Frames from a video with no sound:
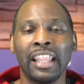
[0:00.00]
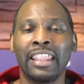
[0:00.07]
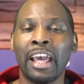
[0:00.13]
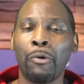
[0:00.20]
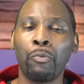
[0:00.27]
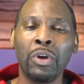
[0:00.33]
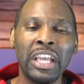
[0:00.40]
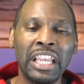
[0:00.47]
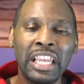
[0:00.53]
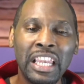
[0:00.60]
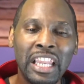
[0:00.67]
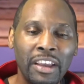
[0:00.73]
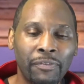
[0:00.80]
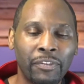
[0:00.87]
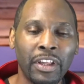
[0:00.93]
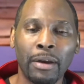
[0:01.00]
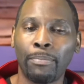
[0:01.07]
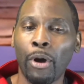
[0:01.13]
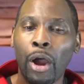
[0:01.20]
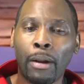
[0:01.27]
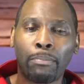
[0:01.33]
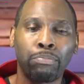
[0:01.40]
that we lift up
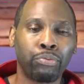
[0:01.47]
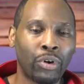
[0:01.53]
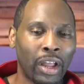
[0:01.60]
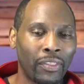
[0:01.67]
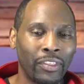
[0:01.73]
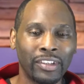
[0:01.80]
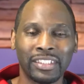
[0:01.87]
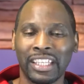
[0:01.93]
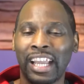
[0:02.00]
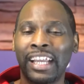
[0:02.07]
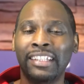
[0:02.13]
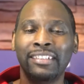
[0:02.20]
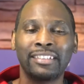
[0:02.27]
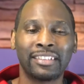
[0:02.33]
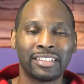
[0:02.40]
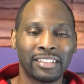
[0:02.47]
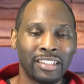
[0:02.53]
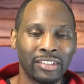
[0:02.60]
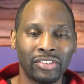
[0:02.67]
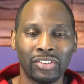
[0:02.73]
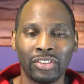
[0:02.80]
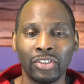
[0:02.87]
our brothers and
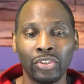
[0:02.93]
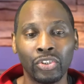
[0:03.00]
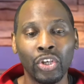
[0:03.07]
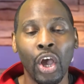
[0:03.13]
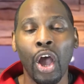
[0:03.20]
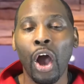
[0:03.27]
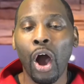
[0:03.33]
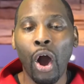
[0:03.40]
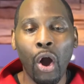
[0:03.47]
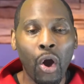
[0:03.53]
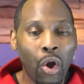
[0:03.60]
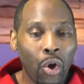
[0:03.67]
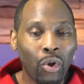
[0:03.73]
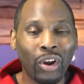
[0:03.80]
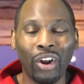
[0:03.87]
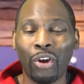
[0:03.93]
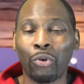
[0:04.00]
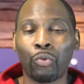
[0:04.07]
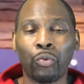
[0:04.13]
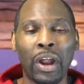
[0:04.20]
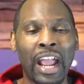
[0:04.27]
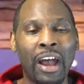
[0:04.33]
sisters all
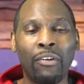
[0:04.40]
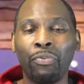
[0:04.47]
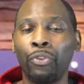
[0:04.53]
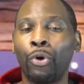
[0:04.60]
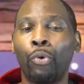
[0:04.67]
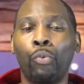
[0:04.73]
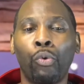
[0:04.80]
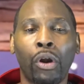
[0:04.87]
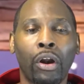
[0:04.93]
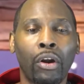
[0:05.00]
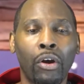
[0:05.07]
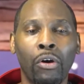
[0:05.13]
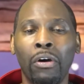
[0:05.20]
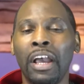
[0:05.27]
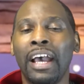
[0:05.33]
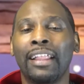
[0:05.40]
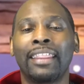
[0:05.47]
around the world,